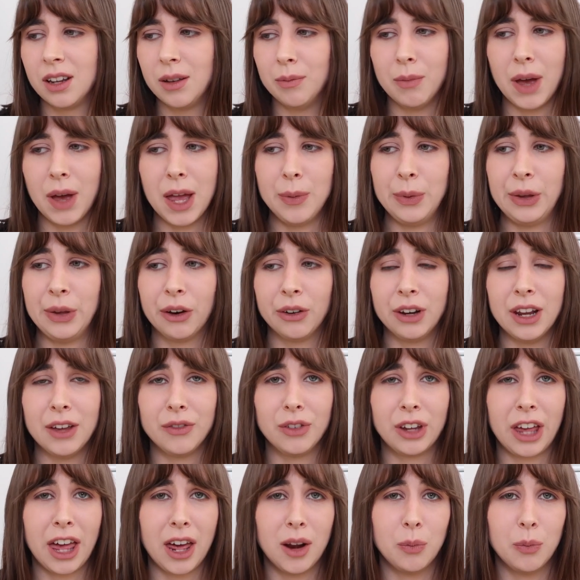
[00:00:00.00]
Maybe I'll
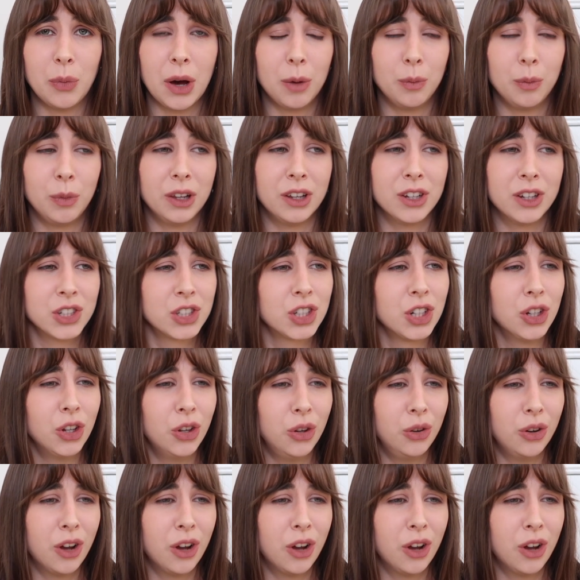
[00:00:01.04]
never get it published, who